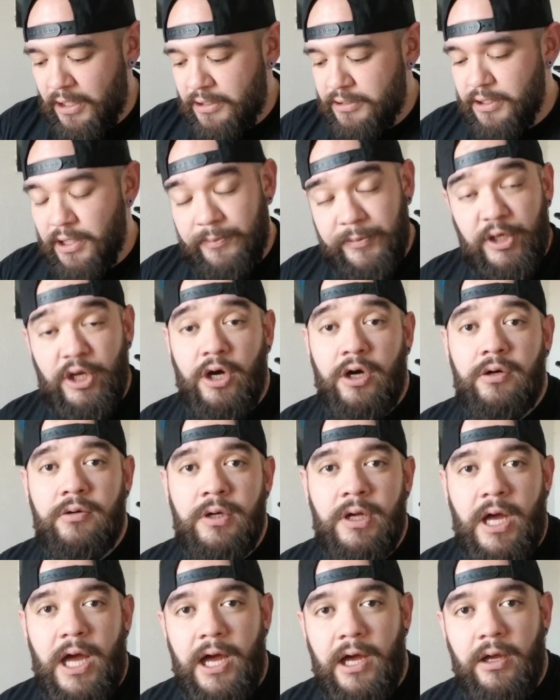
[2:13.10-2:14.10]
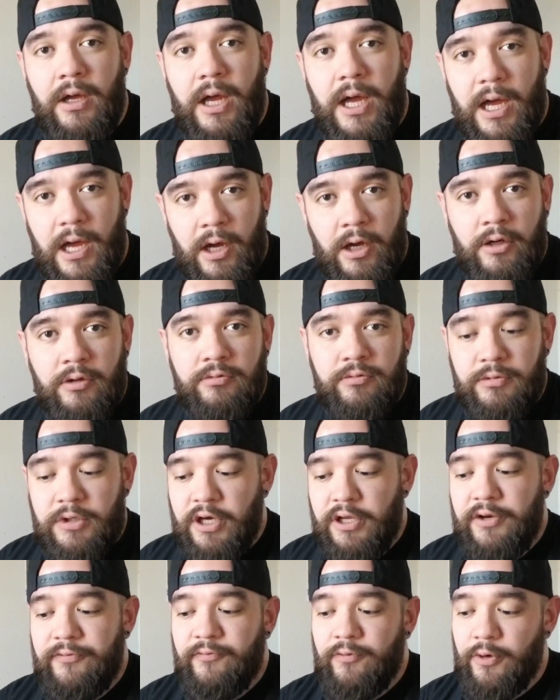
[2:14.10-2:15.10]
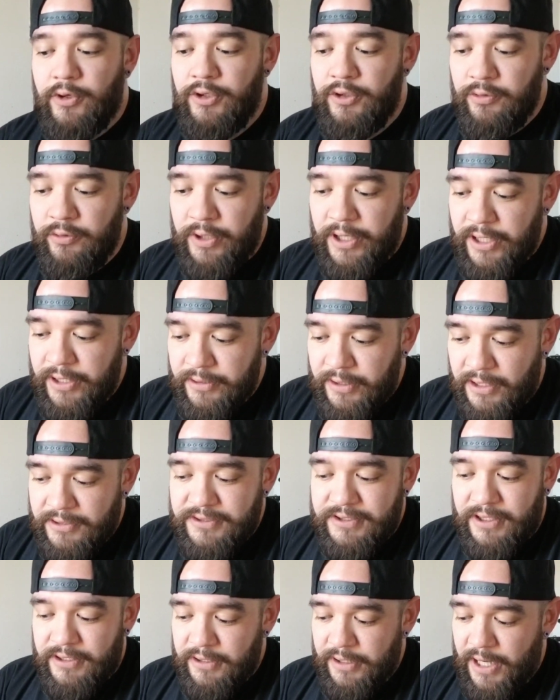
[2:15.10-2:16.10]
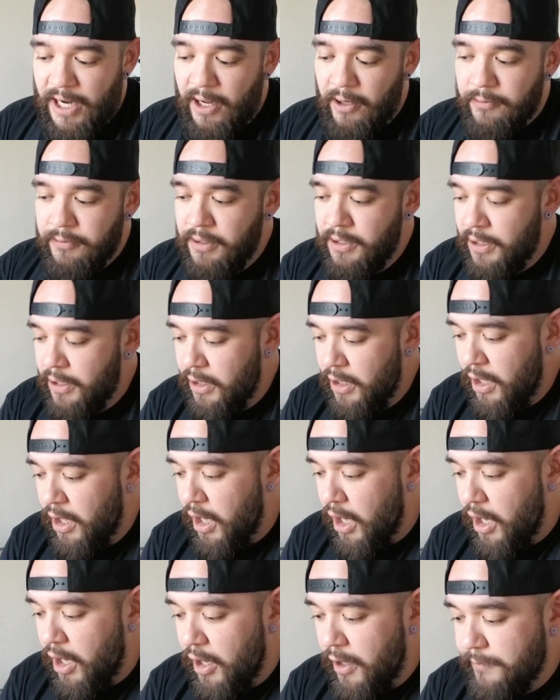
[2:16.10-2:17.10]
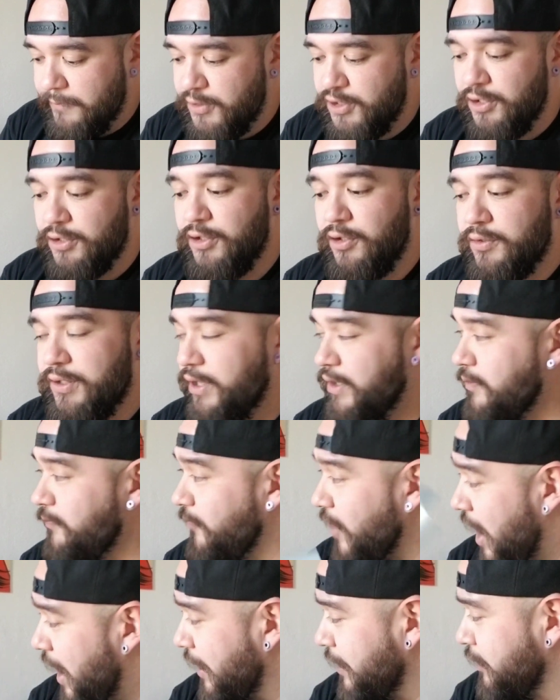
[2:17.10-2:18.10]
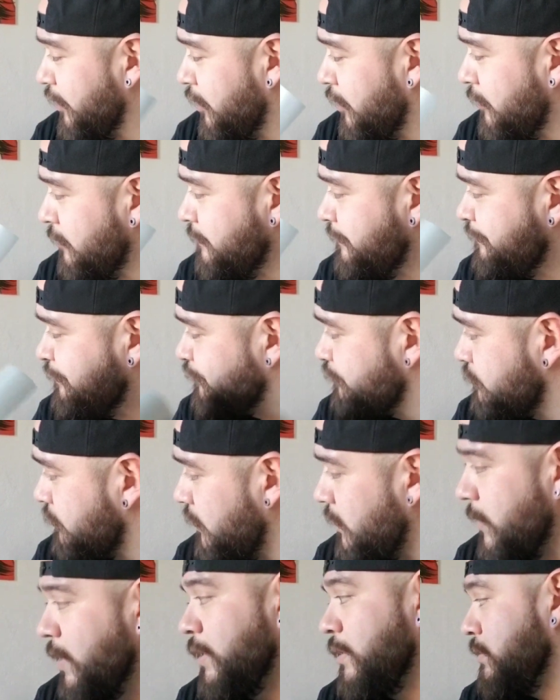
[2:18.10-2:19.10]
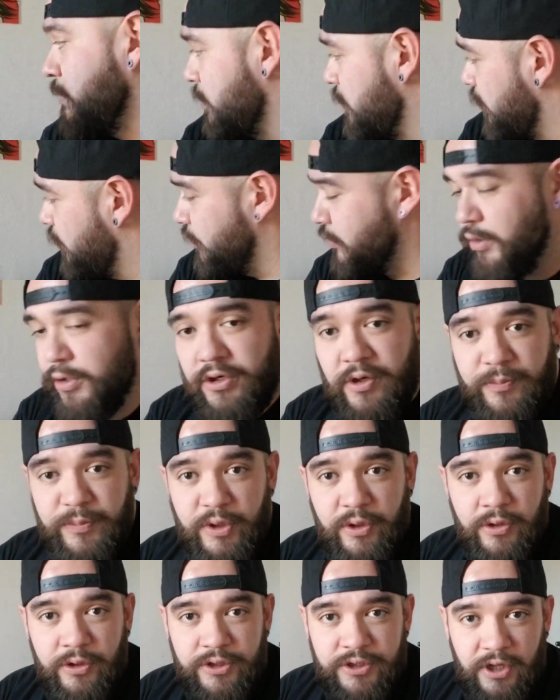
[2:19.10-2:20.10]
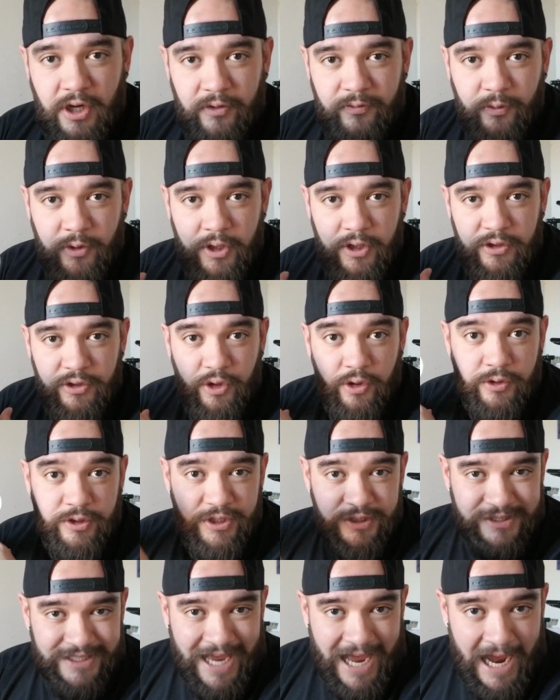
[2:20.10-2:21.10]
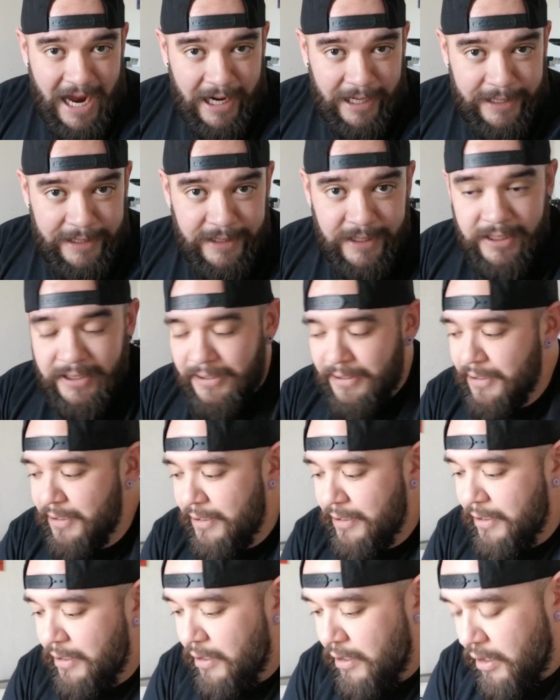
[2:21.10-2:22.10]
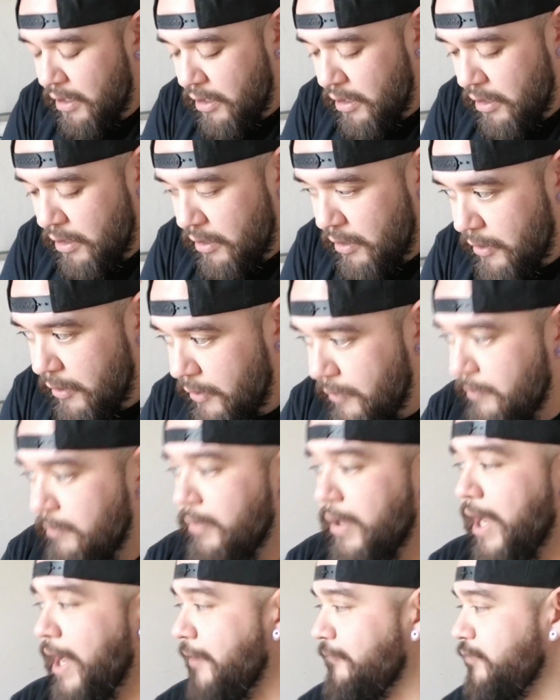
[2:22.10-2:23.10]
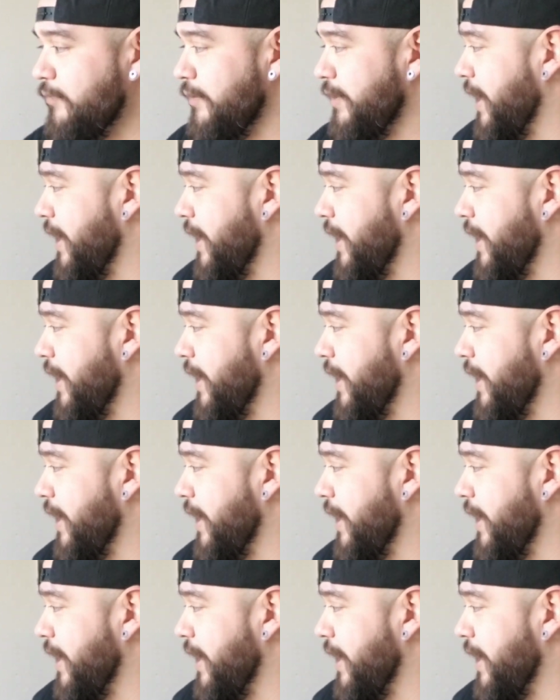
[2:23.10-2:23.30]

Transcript: let me know. I'll cut it for you and I'll send it out. So you'll need vinyl, you know, your computer software, your design. After